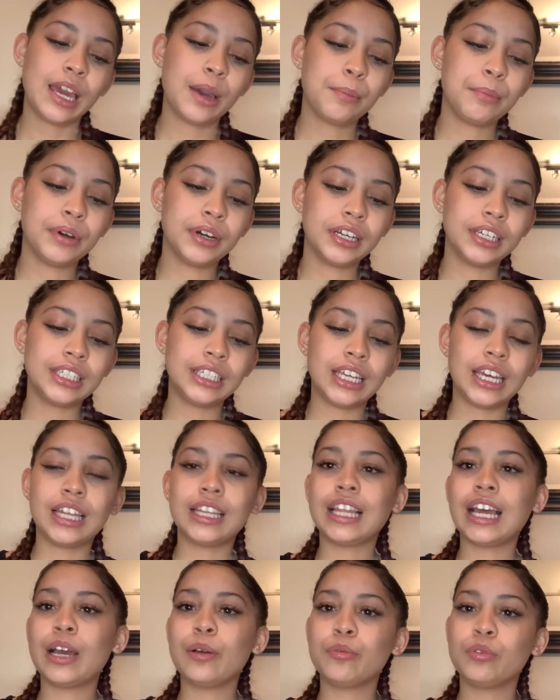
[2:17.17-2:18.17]
But yeah,
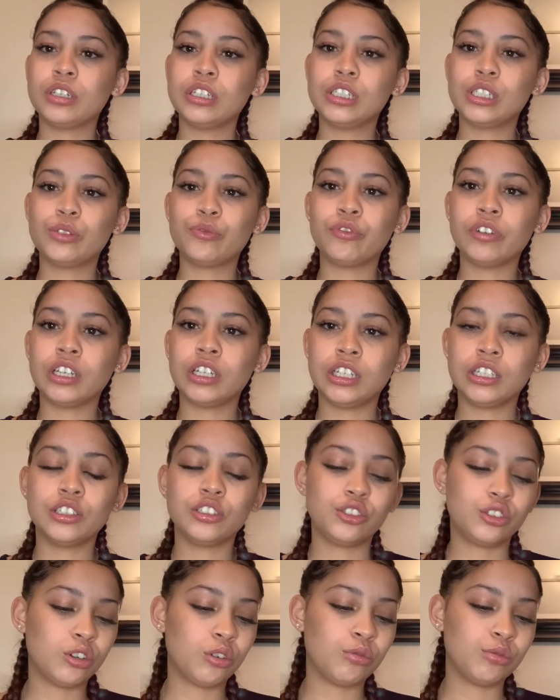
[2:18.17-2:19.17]
that one is a really good
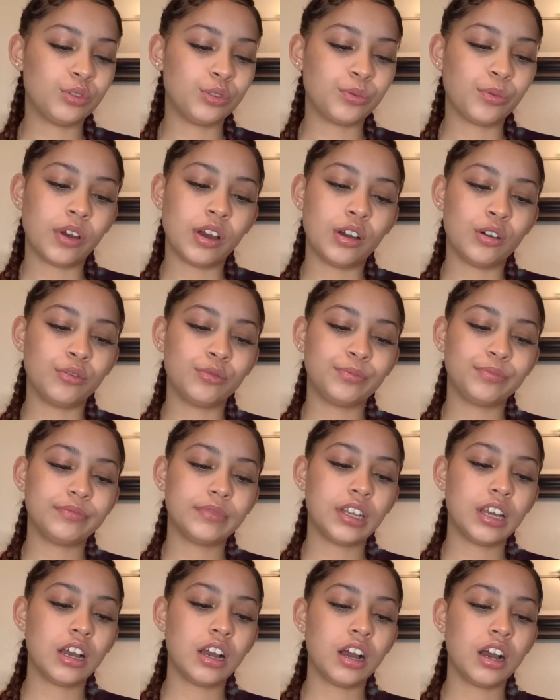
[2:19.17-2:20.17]
show as well.
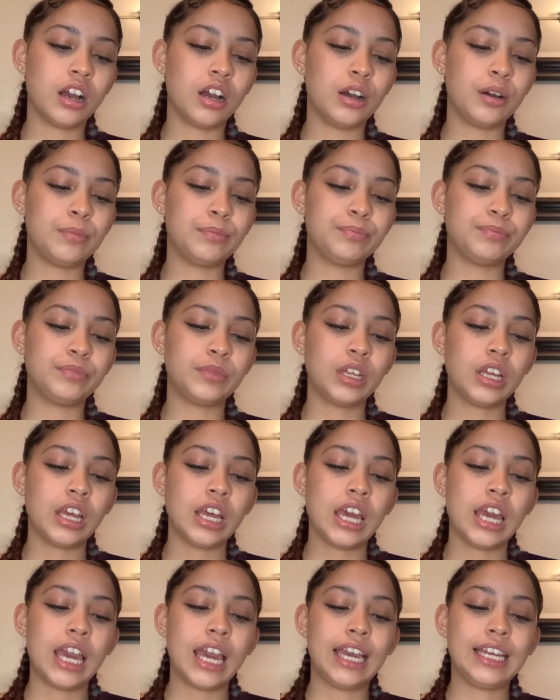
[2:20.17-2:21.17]

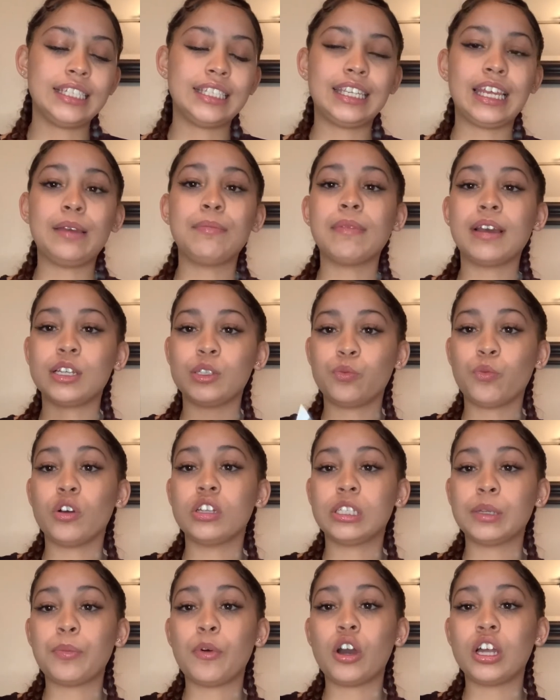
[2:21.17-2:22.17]
And same as
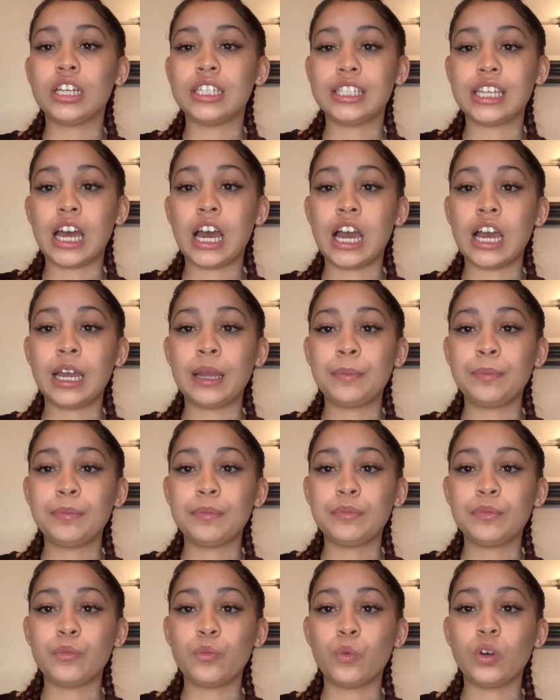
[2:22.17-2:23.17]
Once Upon a Time.
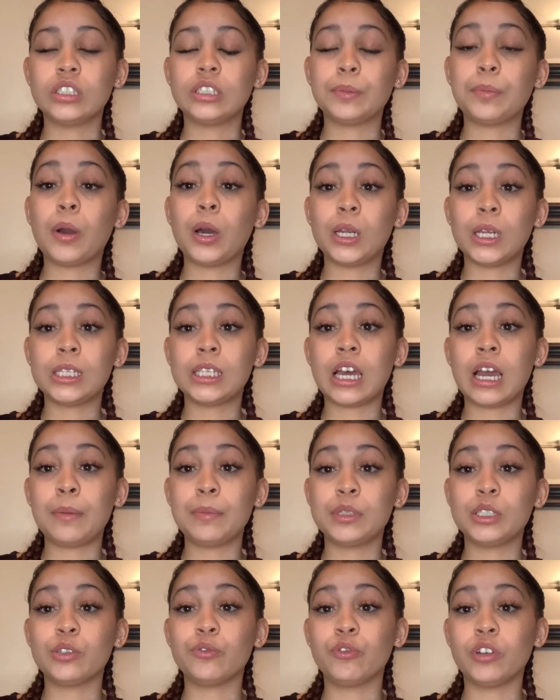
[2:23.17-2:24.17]
Once Upon a Time
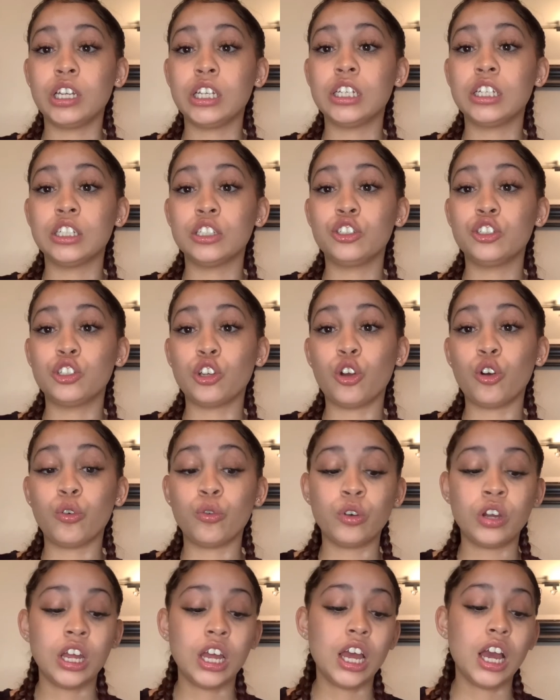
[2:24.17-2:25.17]
is a really good
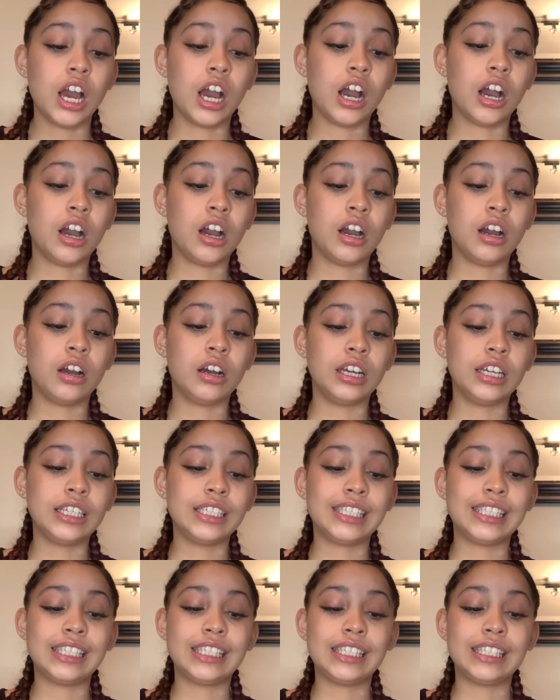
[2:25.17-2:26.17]
show.
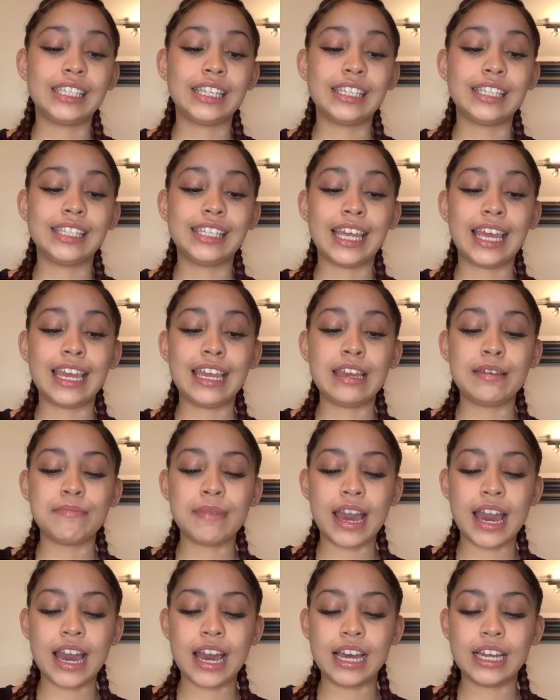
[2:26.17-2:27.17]
It's the same
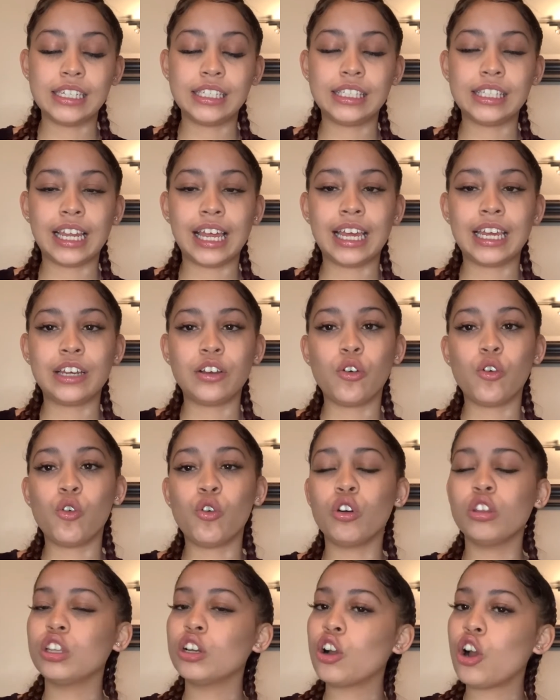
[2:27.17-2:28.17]
as like
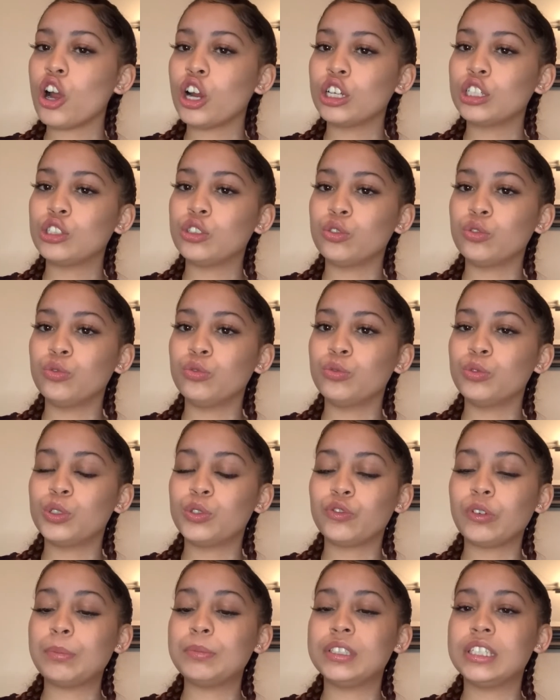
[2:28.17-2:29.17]
all the cartoons
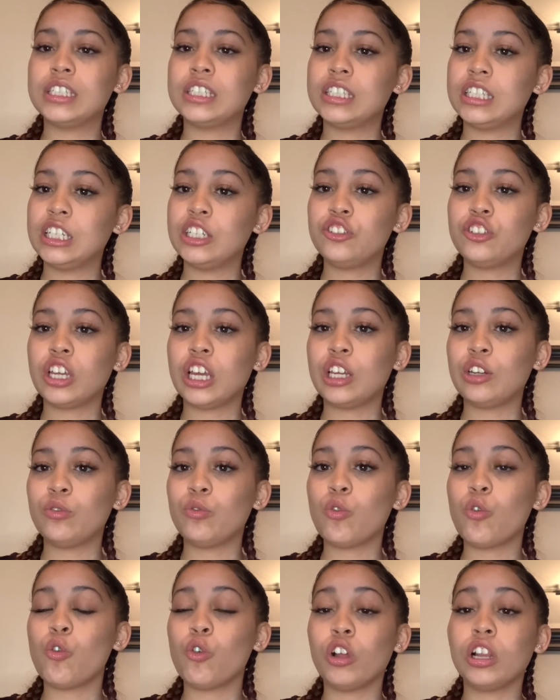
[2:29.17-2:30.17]
from Disney
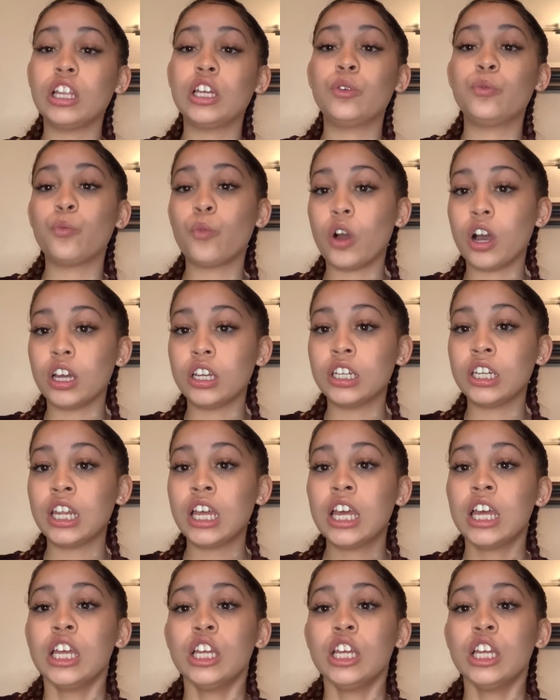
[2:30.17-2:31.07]
Channel all in one.